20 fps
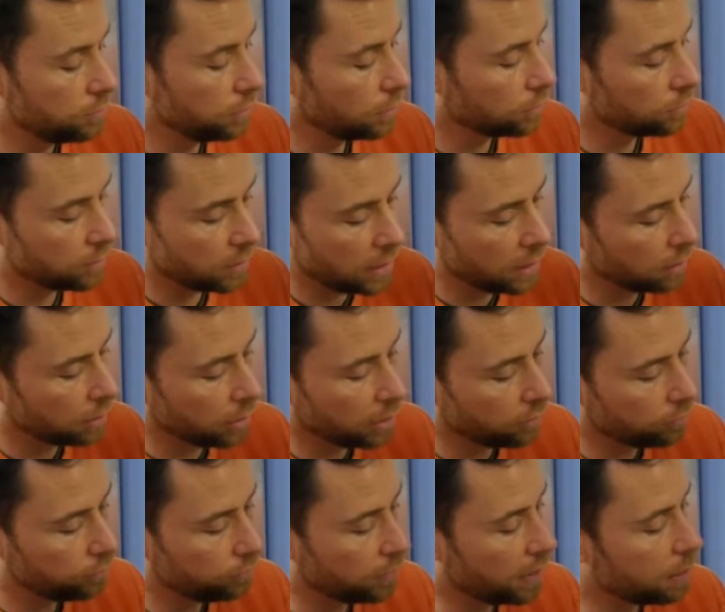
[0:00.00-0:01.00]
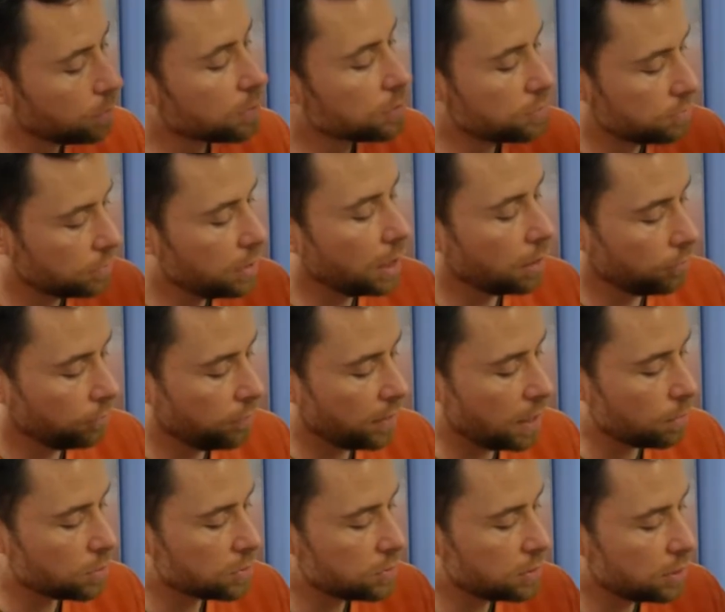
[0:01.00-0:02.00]
feels tight. A lot it's of fibers, yeah,
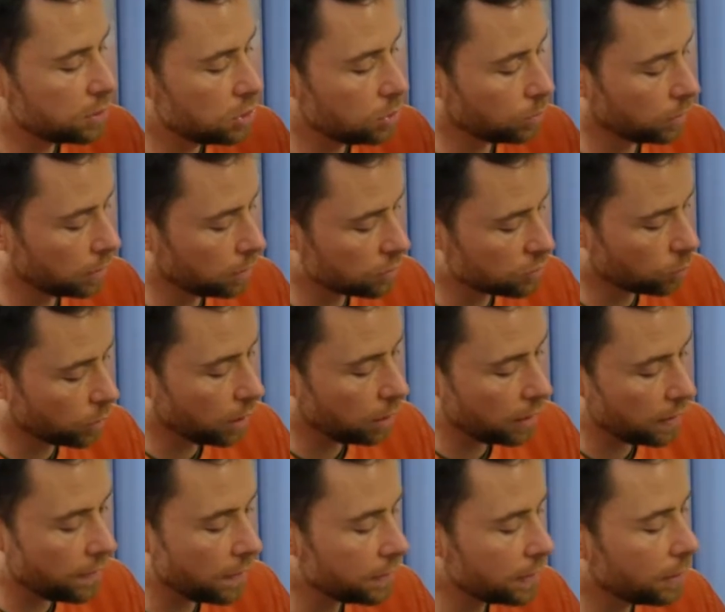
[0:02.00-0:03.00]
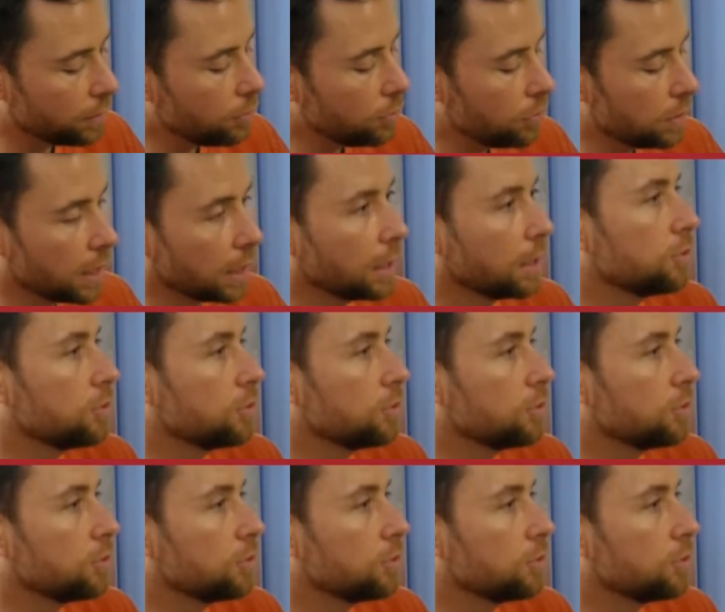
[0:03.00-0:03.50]
fibrous yeah. tissue in there as well. And then the other thing,